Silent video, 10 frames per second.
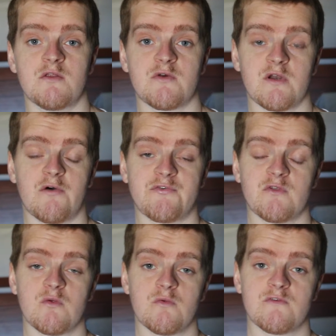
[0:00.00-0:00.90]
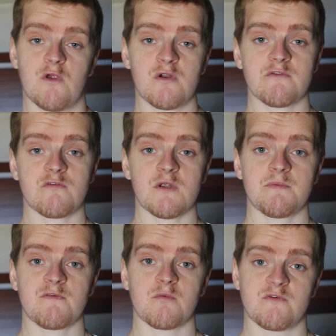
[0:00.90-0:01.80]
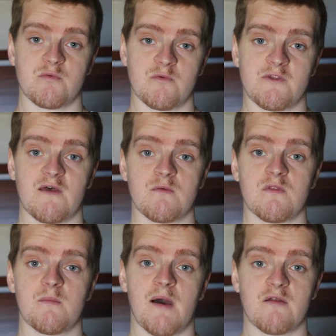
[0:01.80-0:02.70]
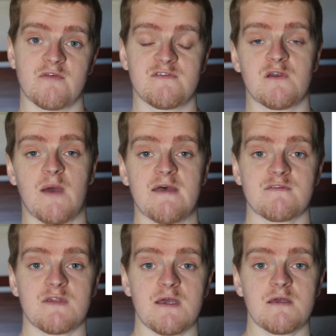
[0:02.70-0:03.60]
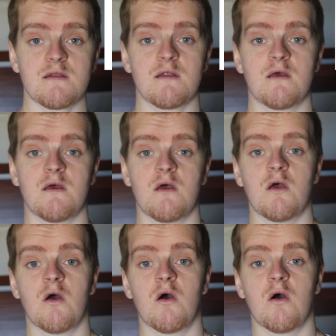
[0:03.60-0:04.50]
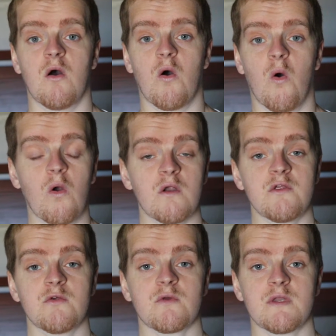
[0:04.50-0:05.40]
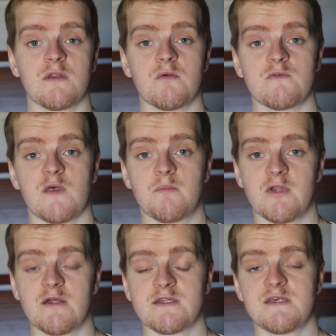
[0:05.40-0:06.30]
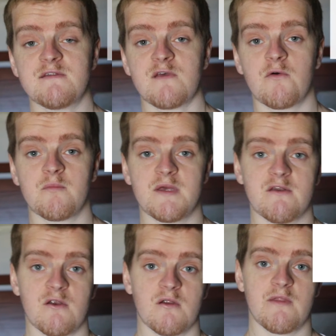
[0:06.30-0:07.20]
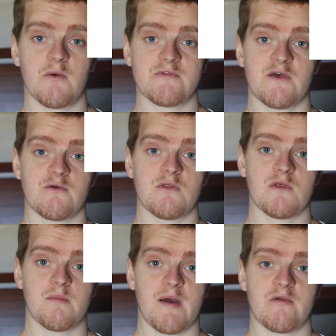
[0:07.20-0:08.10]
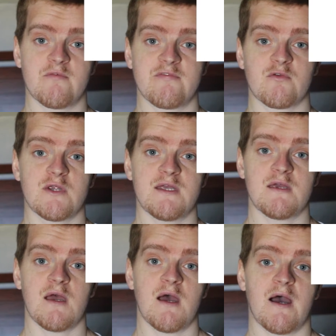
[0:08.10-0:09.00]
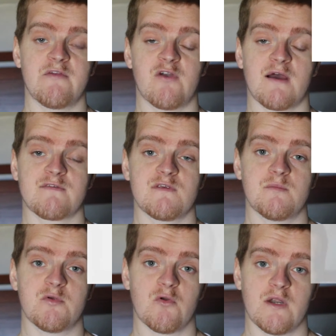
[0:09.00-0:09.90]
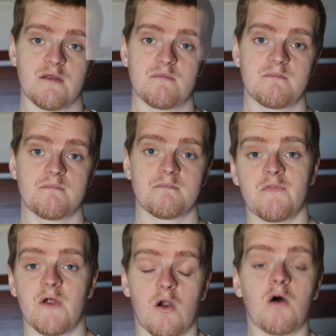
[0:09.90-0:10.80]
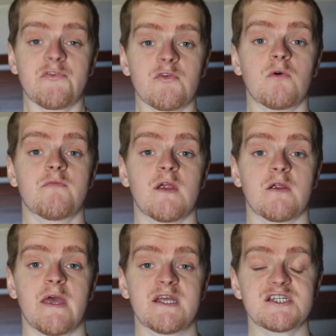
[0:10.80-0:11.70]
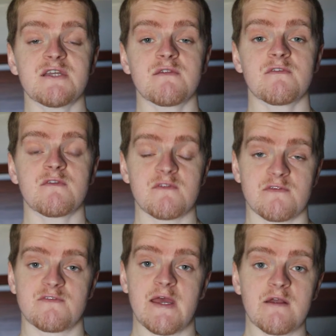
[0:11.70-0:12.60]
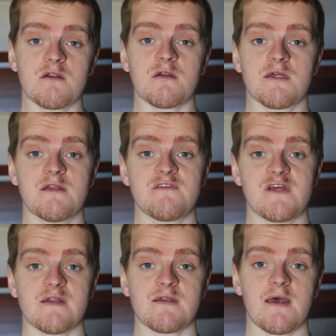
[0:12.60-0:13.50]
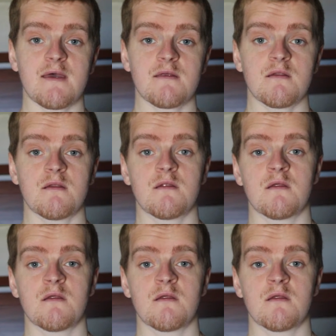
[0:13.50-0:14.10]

You can also use urine strips, which will tell you the amount of acetoacetate. Or you can use a blood ketone meter that will tell you the amount of 3-hydroxybutyrate. There are also variations to the standard ketogenic diet,